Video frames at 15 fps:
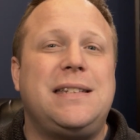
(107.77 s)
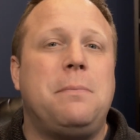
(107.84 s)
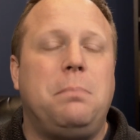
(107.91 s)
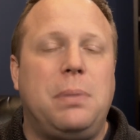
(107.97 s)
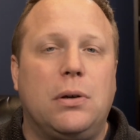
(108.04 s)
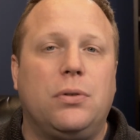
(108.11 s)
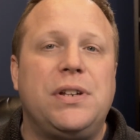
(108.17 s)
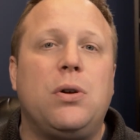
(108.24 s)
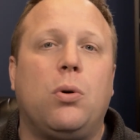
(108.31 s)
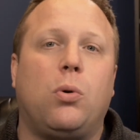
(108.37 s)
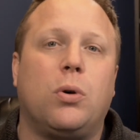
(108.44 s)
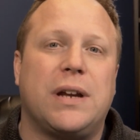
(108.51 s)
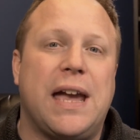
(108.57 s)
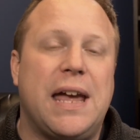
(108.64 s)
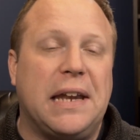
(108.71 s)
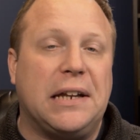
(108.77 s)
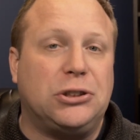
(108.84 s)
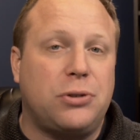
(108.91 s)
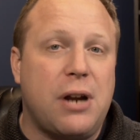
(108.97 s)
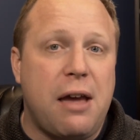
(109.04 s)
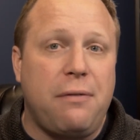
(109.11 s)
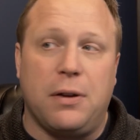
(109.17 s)
is in building organic
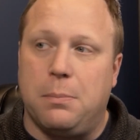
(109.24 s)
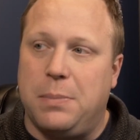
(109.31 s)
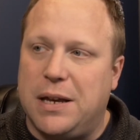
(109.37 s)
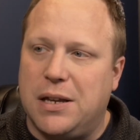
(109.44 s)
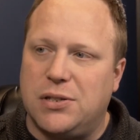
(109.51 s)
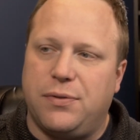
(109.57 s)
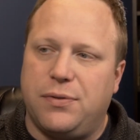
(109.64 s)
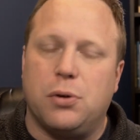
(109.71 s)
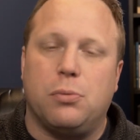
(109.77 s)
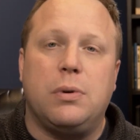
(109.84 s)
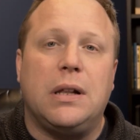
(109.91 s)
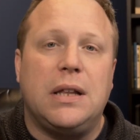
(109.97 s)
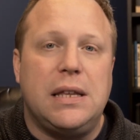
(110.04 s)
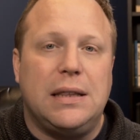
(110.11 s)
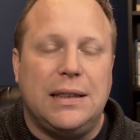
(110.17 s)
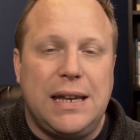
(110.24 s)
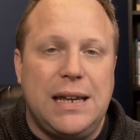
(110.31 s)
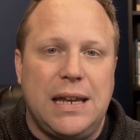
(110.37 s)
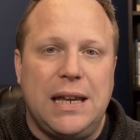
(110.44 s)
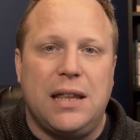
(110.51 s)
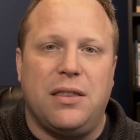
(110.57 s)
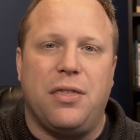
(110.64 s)
traffic. Because if you're really
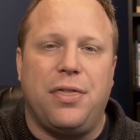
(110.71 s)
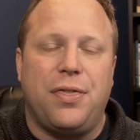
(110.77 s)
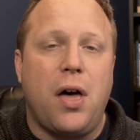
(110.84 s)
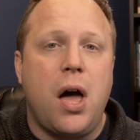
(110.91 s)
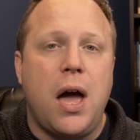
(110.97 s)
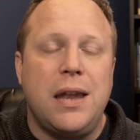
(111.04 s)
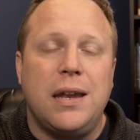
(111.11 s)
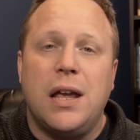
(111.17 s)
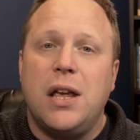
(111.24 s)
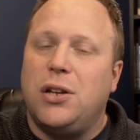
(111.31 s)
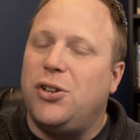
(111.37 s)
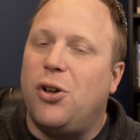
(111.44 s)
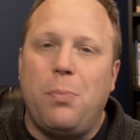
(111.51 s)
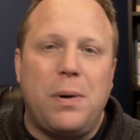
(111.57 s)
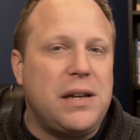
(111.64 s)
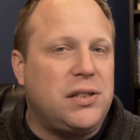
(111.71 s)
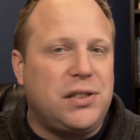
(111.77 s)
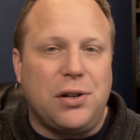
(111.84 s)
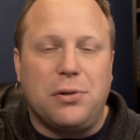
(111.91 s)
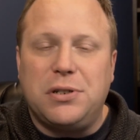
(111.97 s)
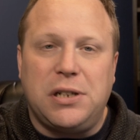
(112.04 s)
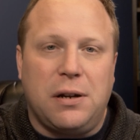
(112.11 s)
leading in the thought, nobody's
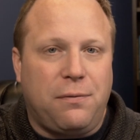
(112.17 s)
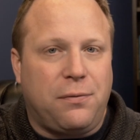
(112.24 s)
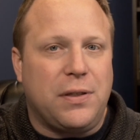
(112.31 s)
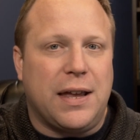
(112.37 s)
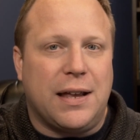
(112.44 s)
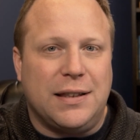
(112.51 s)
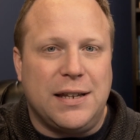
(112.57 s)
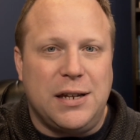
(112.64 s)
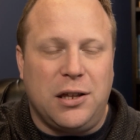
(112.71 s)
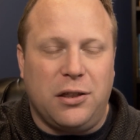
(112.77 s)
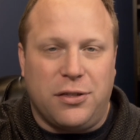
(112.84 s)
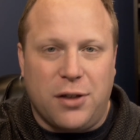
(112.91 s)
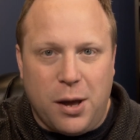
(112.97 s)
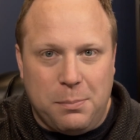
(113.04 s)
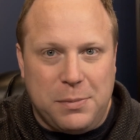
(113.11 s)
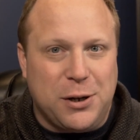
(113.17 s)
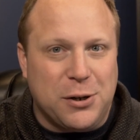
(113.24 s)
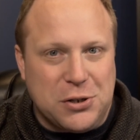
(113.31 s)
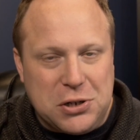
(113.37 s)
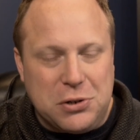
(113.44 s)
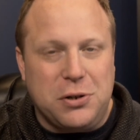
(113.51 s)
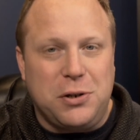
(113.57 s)
searching for that leading thought
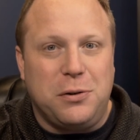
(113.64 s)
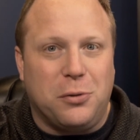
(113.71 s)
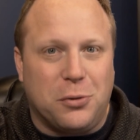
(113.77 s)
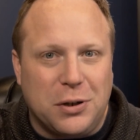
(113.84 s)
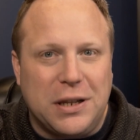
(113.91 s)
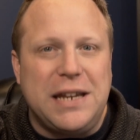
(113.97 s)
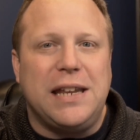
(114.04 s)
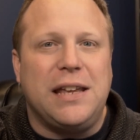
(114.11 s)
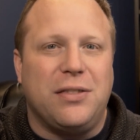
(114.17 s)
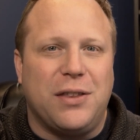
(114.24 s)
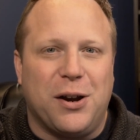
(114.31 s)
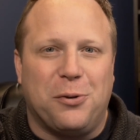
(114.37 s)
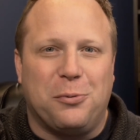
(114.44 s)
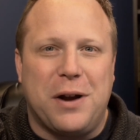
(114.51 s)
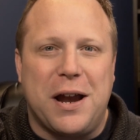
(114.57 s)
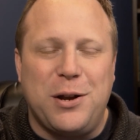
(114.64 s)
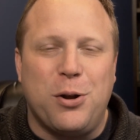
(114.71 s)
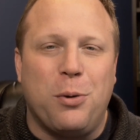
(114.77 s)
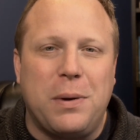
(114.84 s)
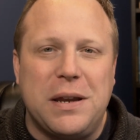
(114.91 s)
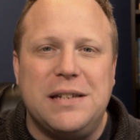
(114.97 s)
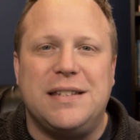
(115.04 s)
because you're leading there, right?
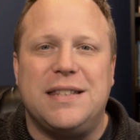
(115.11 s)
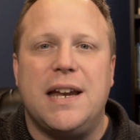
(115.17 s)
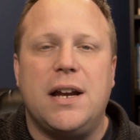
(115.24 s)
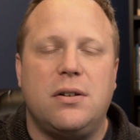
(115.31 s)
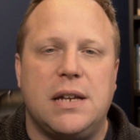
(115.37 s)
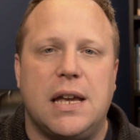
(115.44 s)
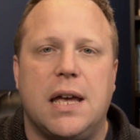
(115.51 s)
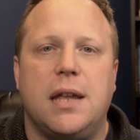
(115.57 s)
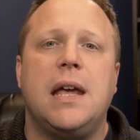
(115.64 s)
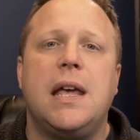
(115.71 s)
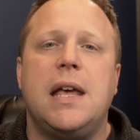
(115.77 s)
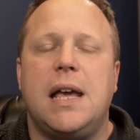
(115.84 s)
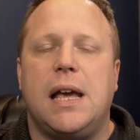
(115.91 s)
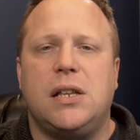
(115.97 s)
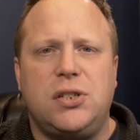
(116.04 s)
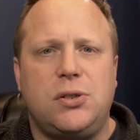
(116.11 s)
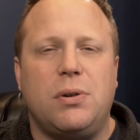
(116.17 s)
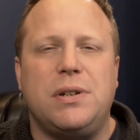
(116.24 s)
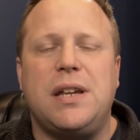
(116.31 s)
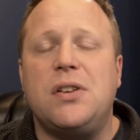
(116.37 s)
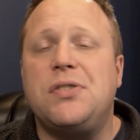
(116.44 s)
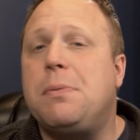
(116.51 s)
Nobody's there yet. And
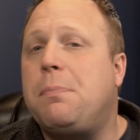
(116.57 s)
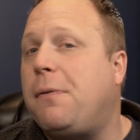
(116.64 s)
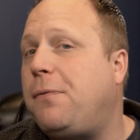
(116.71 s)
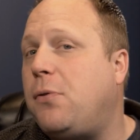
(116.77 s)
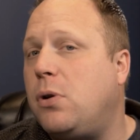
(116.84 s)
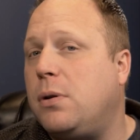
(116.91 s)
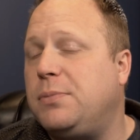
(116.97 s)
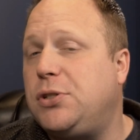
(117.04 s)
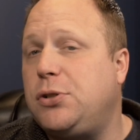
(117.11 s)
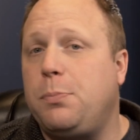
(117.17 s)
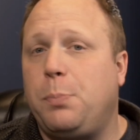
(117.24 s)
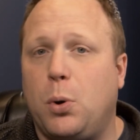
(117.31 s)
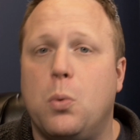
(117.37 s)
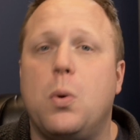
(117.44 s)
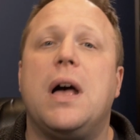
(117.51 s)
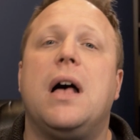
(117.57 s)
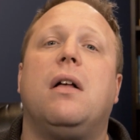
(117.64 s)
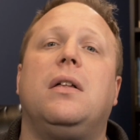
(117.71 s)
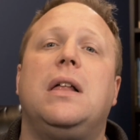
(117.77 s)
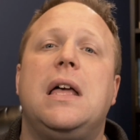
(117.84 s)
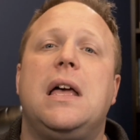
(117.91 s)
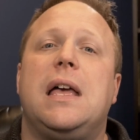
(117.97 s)
so it doesn't perform super
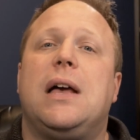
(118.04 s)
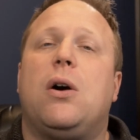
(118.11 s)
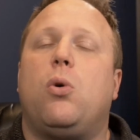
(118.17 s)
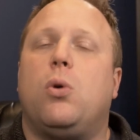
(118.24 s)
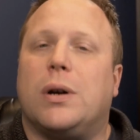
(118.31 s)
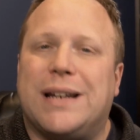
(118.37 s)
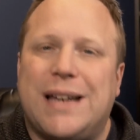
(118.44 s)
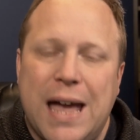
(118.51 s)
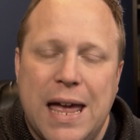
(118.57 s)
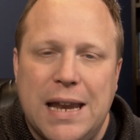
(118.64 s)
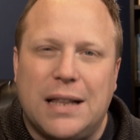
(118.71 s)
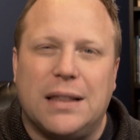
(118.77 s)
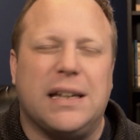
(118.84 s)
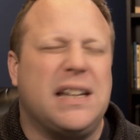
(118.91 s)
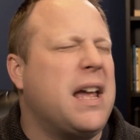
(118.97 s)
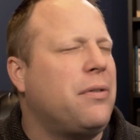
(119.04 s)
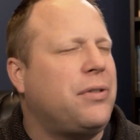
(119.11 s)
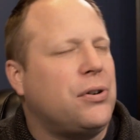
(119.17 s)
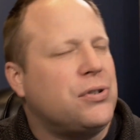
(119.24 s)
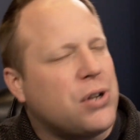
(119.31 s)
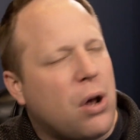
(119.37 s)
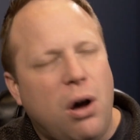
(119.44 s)
well organically. Now,
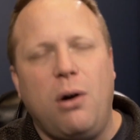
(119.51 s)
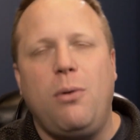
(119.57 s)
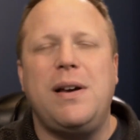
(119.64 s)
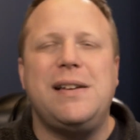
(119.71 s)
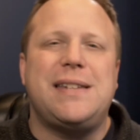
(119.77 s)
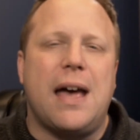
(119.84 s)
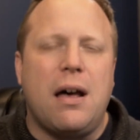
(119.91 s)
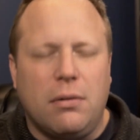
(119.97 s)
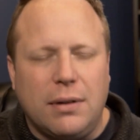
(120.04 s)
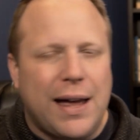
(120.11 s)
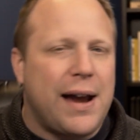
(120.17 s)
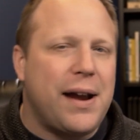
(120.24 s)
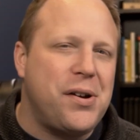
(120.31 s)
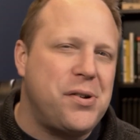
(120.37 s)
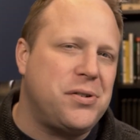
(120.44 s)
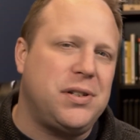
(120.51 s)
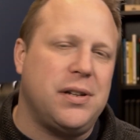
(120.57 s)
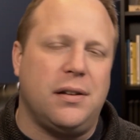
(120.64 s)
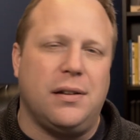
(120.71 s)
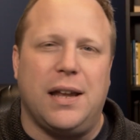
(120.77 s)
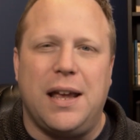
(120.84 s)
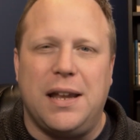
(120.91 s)
there's always outliers
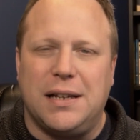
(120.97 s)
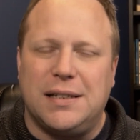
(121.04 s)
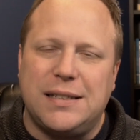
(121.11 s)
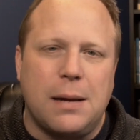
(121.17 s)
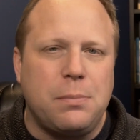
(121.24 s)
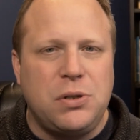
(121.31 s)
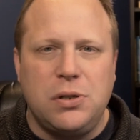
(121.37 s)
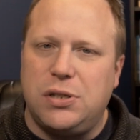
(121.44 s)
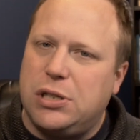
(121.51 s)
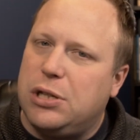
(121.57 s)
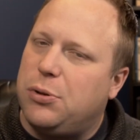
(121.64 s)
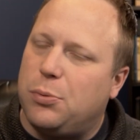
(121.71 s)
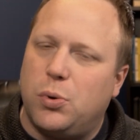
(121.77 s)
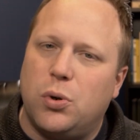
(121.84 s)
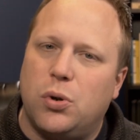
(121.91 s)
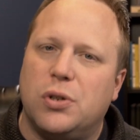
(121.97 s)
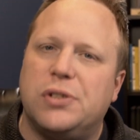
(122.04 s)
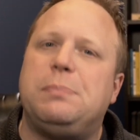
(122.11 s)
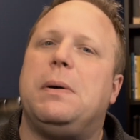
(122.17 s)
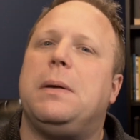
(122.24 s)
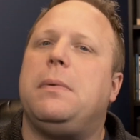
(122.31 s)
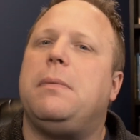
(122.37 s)
and exceptions to the
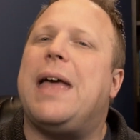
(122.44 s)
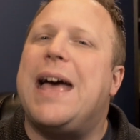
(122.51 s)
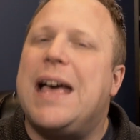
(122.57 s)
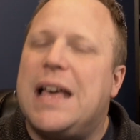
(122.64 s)
rules, but